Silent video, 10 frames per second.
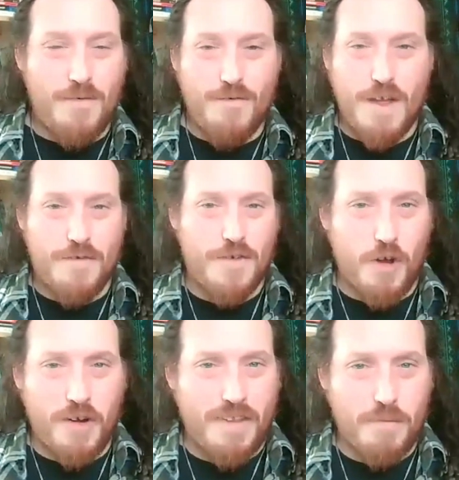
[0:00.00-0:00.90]

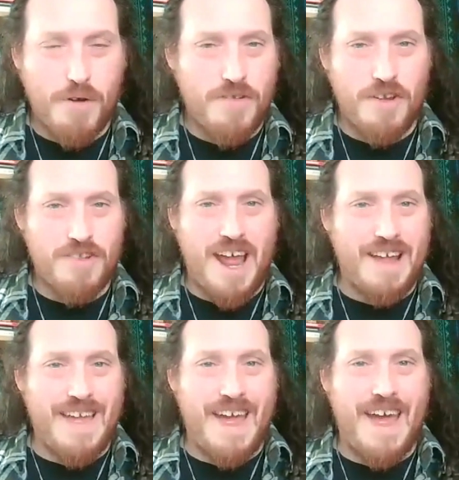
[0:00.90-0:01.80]
fifty-odd other prisoners had
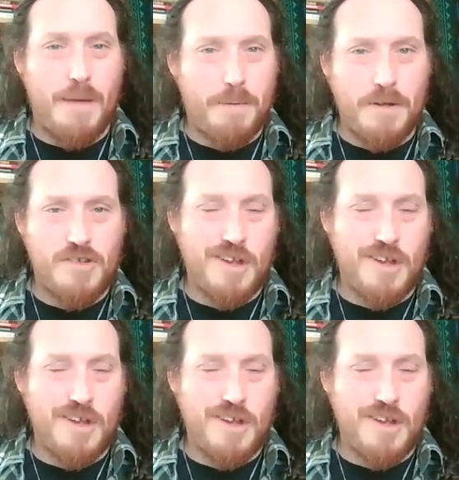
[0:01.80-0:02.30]
had that happen,